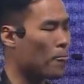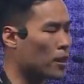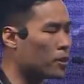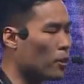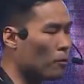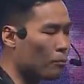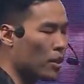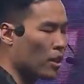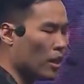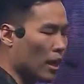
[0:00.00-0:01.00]
So
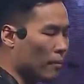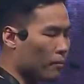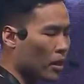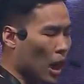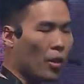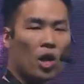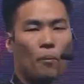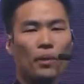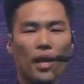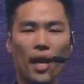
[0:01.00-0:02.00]
um, our
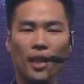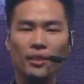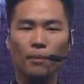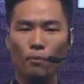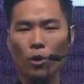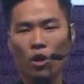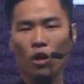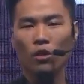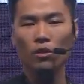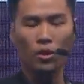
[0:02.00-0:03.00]
company has a book
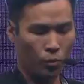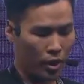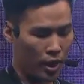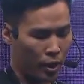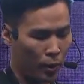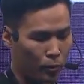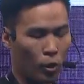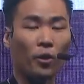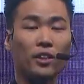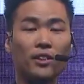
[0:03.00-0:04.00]
called really
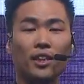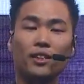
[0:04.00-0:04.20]
cryptocurrency.